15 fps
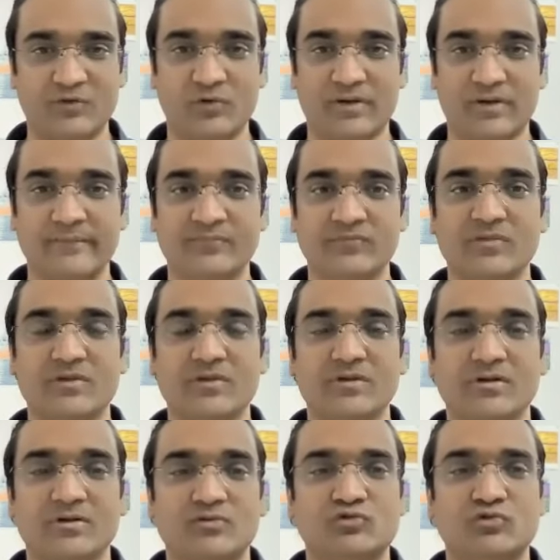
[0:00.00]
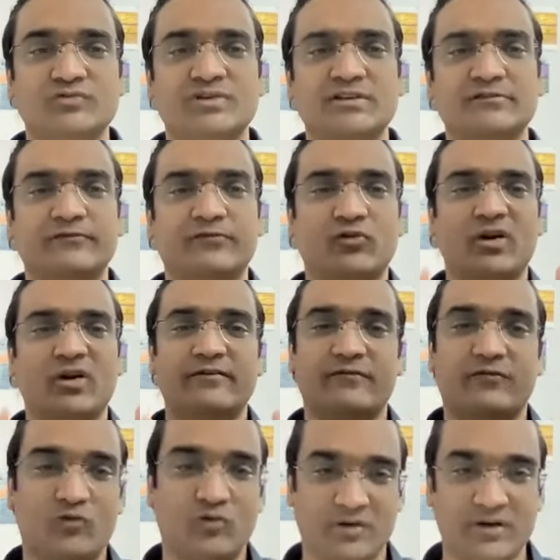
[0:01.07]
Okay. So just 4
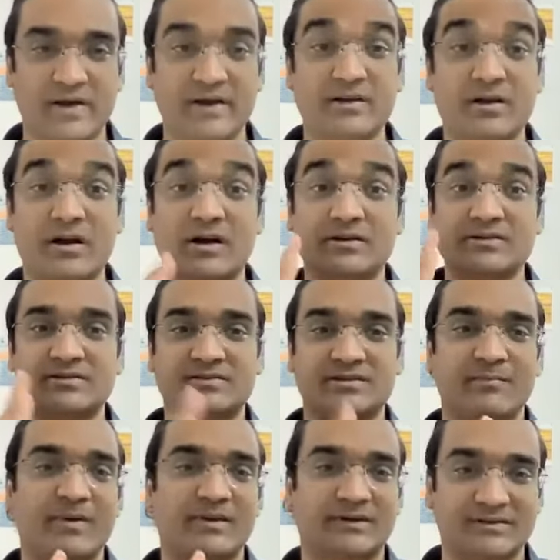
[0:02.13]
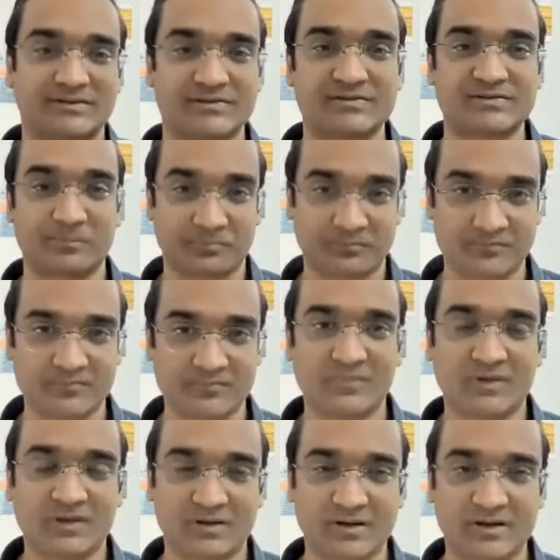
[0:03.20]
and 4, it cuts the sympathetic system,
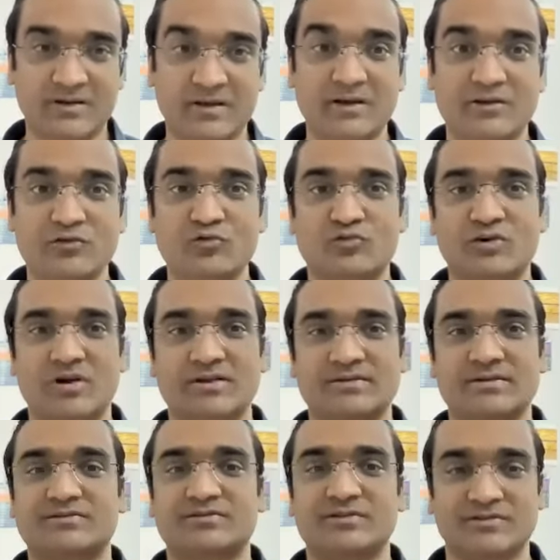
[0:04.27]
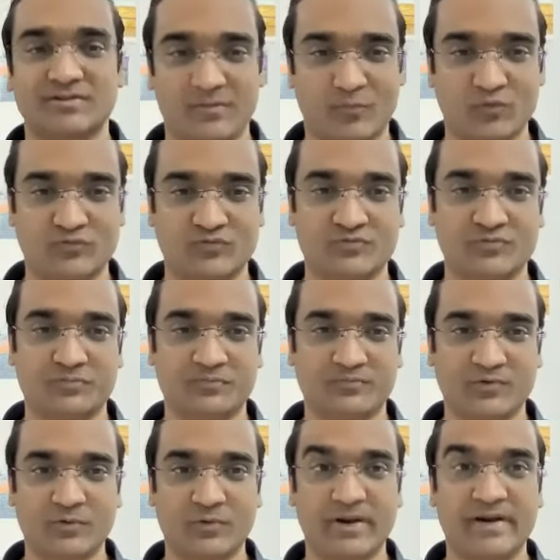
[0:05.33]
right? It neutralizes stress hormones.
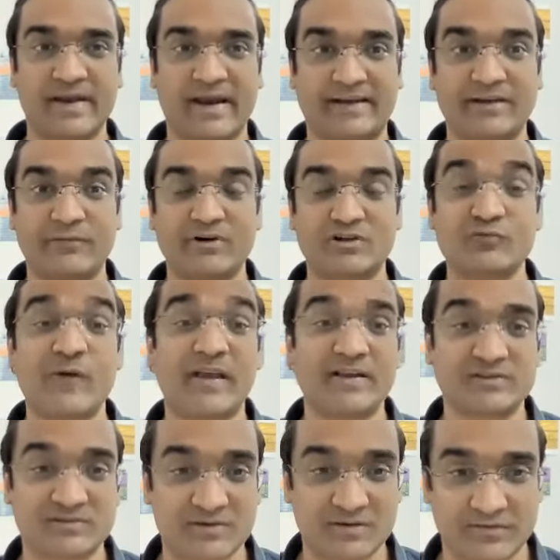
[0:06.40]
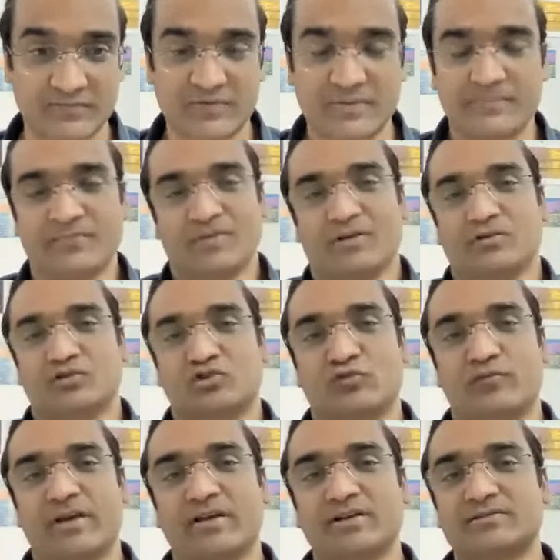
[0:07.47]
Okay. It activates vagus nerve.
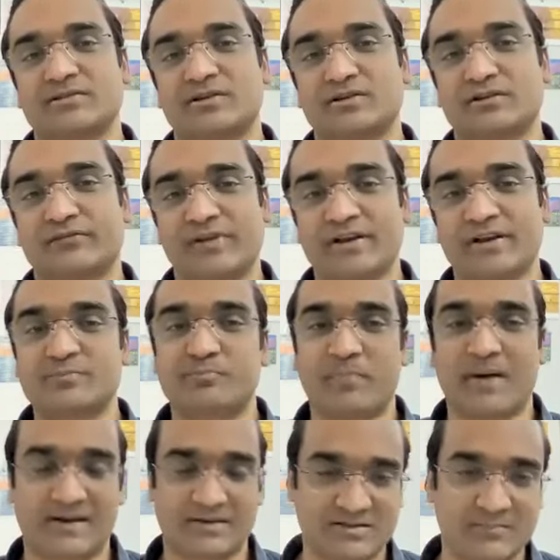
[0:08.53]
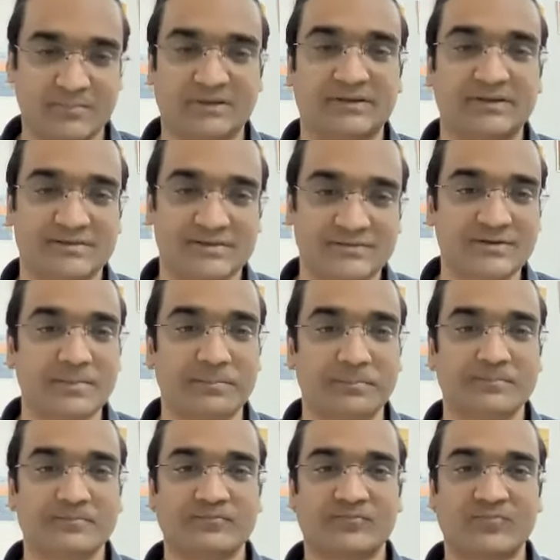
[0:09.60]
So vagus nerve reflects parasympathetic
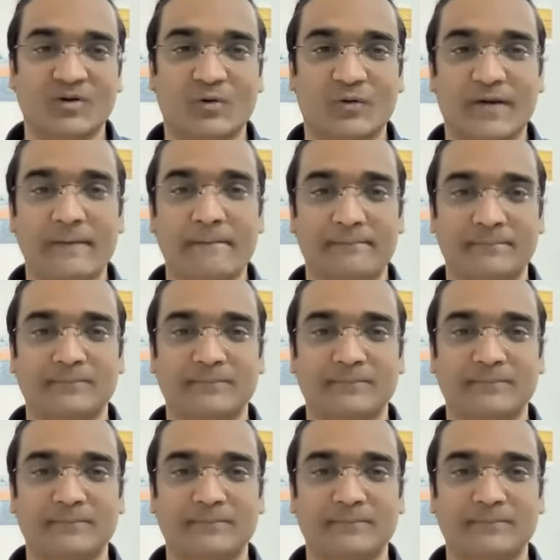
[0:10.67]
system. Okay.